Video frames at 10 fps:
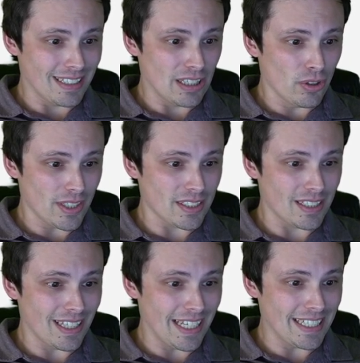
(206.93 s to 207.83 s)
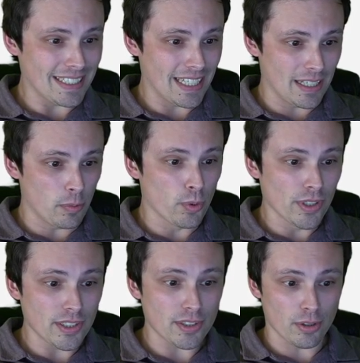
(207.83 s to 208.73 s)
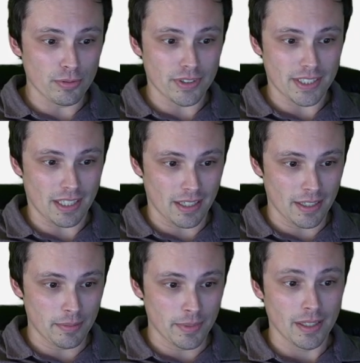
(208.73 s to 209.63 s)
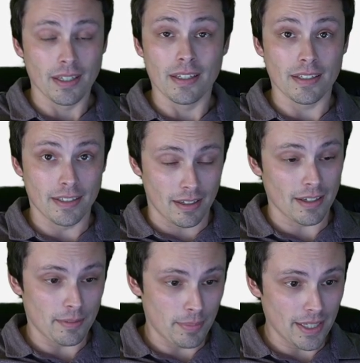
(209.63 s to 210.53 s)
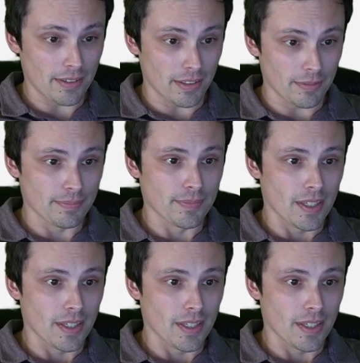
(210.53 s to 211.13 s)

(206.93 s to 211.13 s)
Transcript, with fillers: looks like it's getting worse over time, not better.